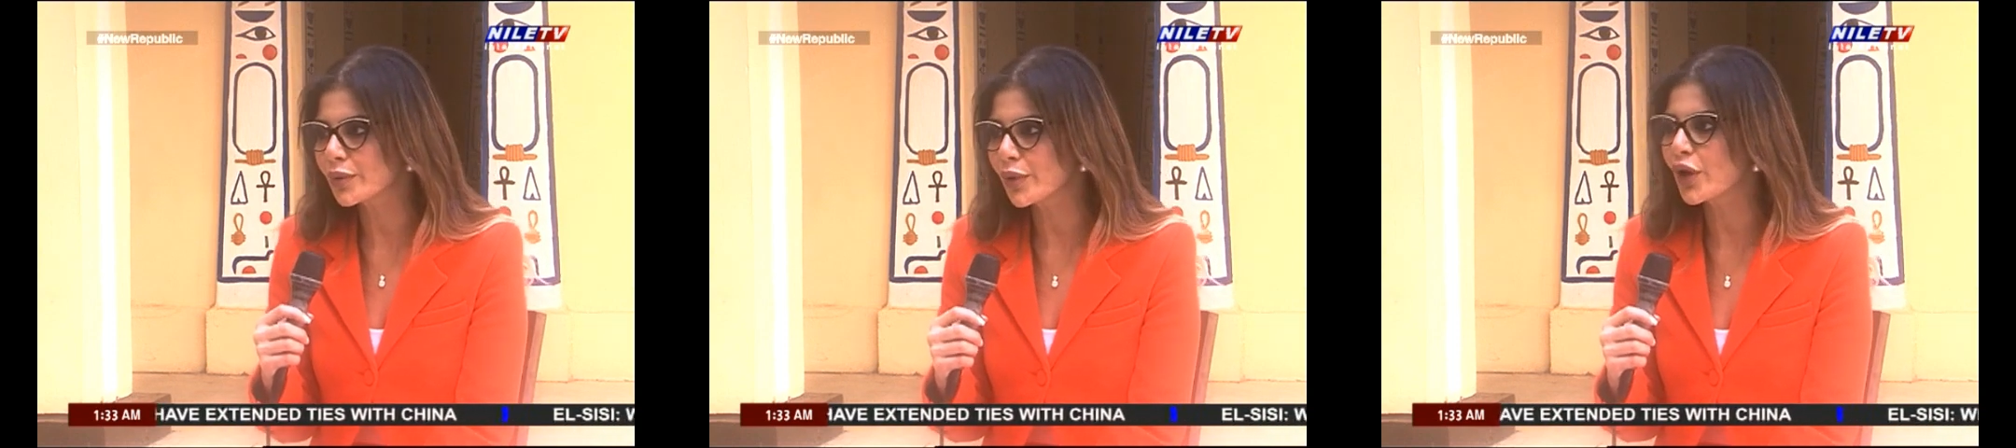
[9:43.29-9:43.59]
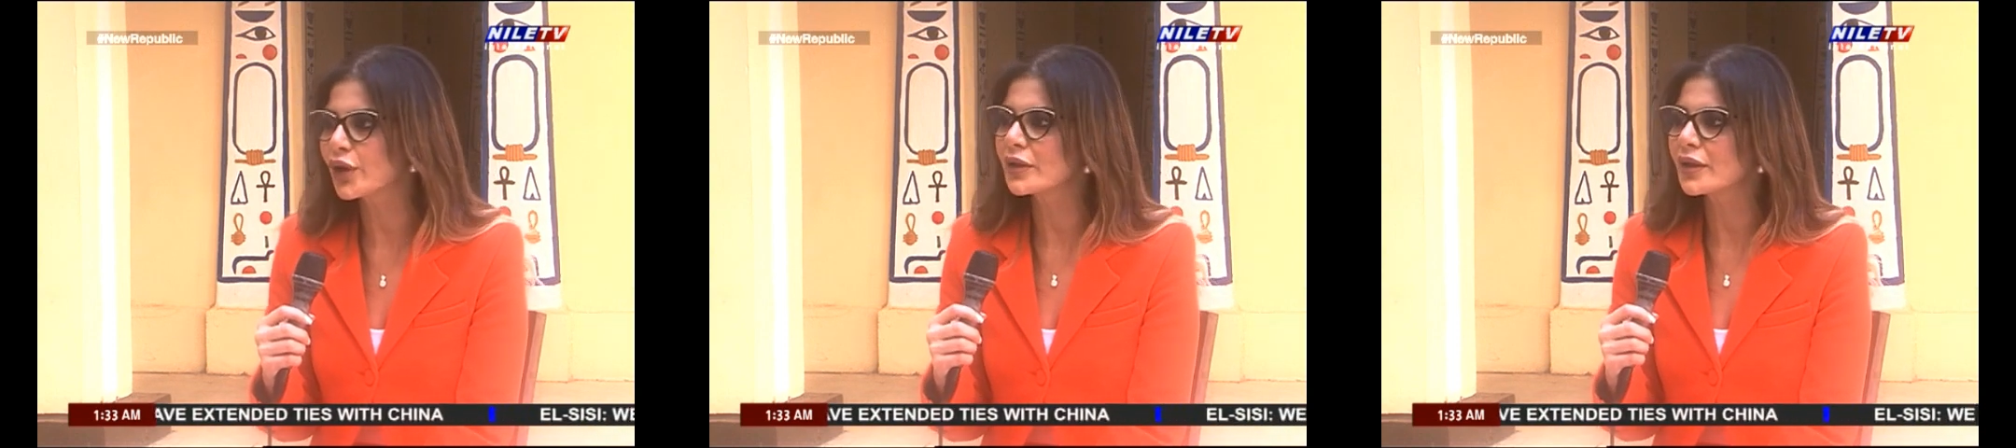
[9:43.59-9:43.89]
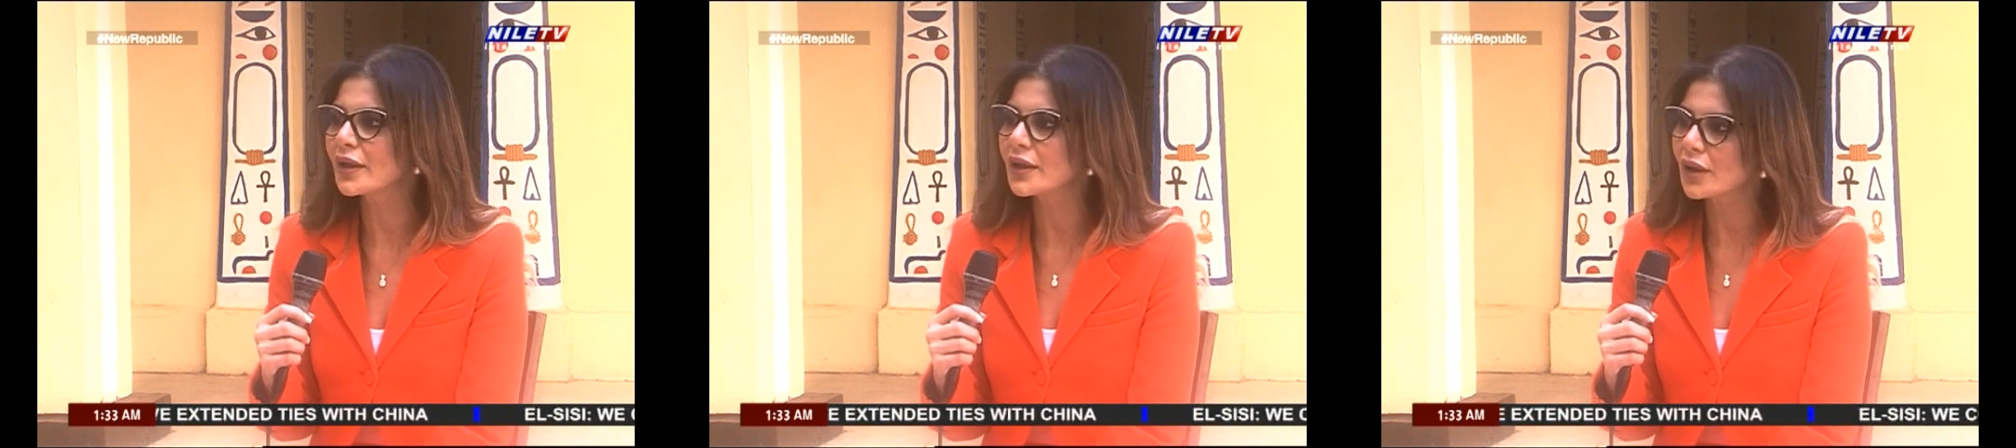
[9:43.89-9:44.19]
upon
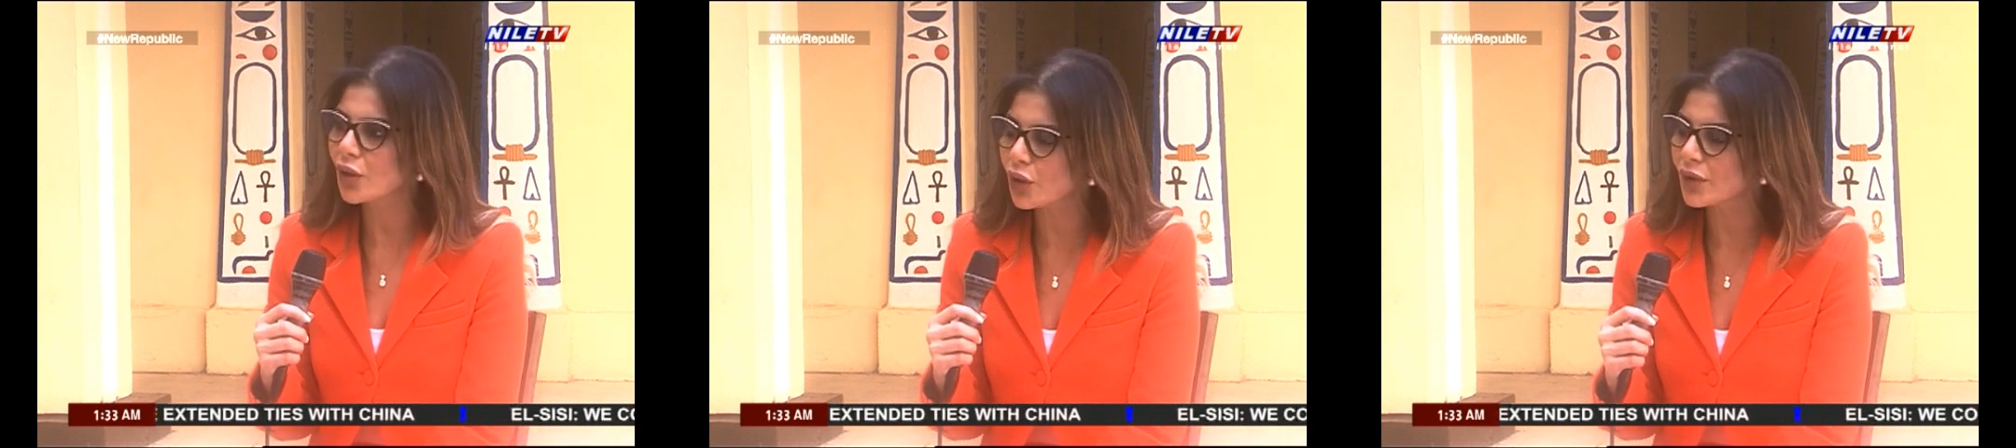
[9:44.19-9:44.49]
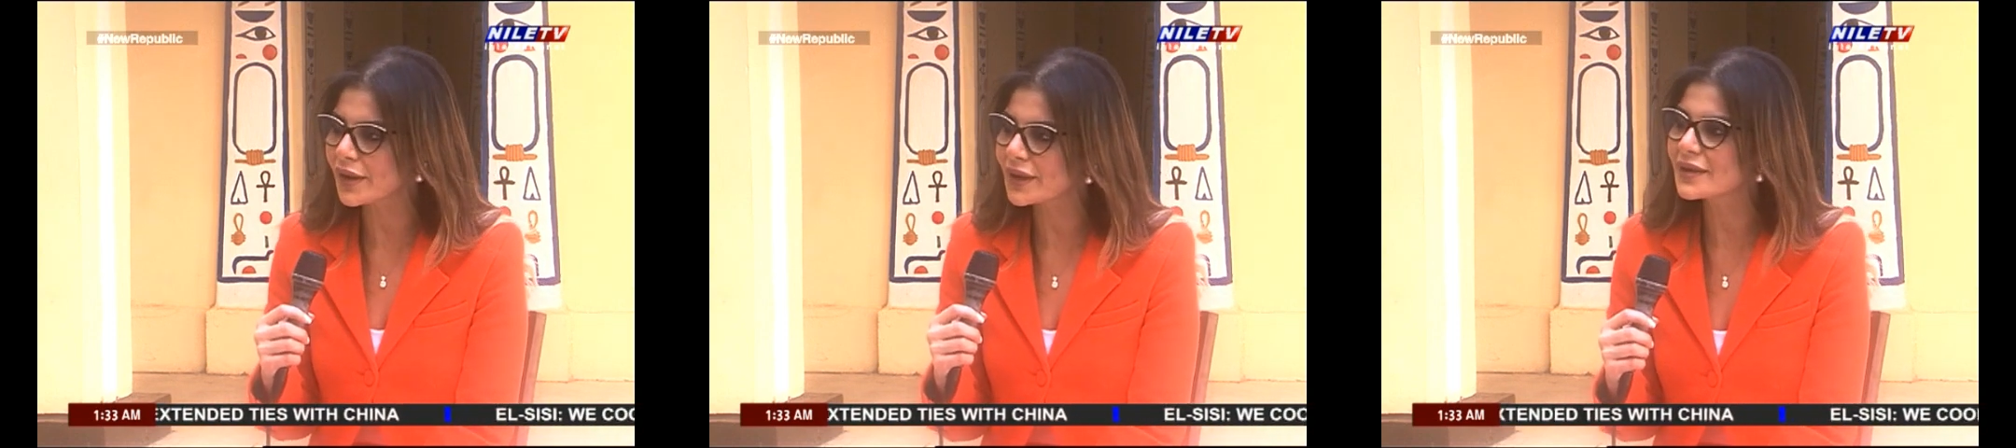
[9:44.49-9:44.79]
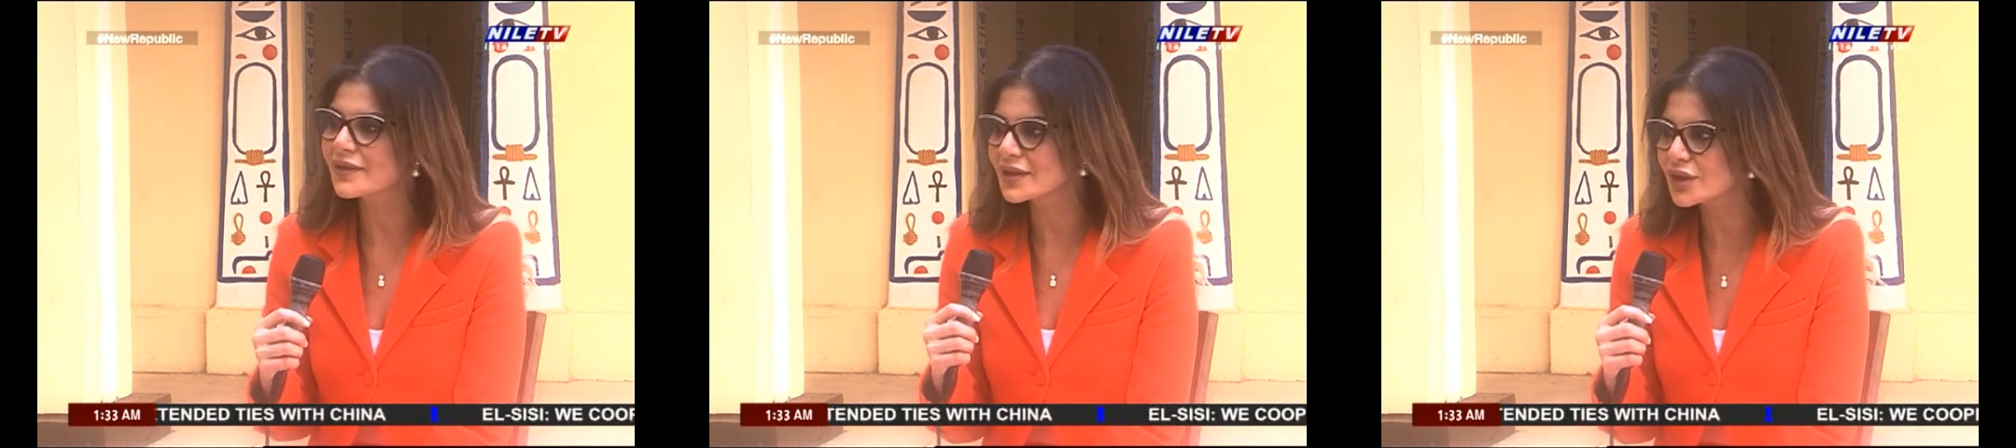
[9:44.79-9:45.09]
uh, all the
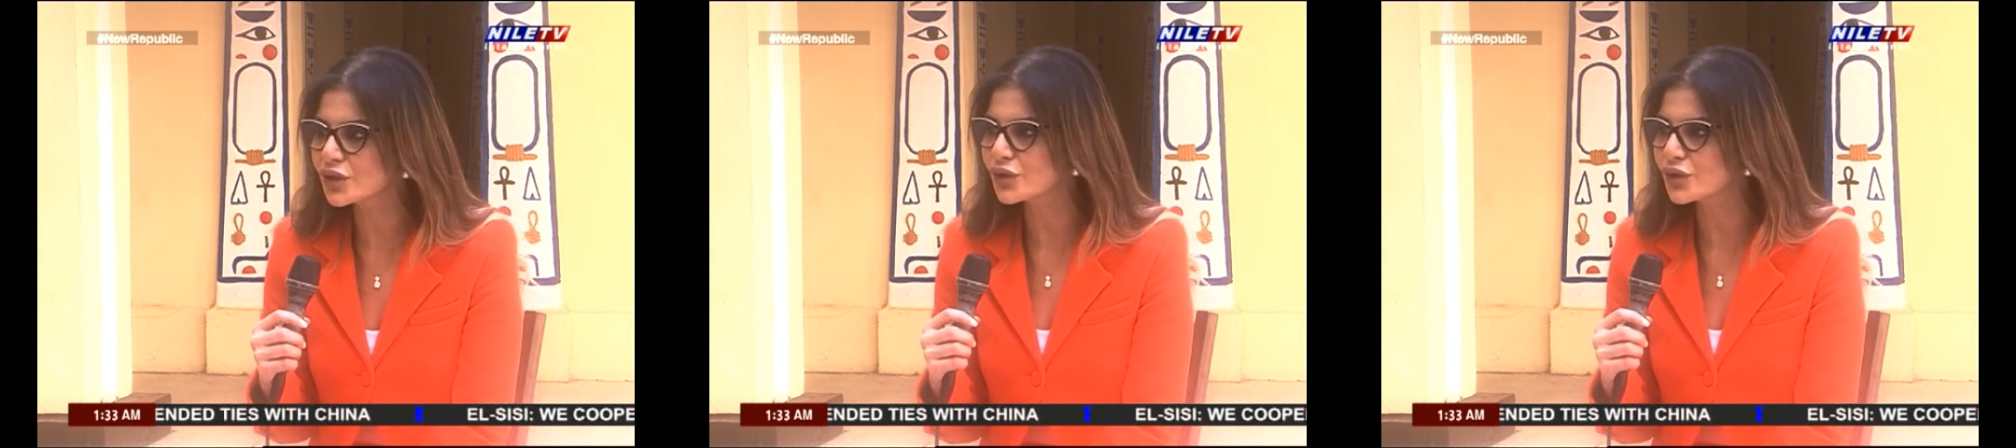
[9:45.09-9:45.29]
activities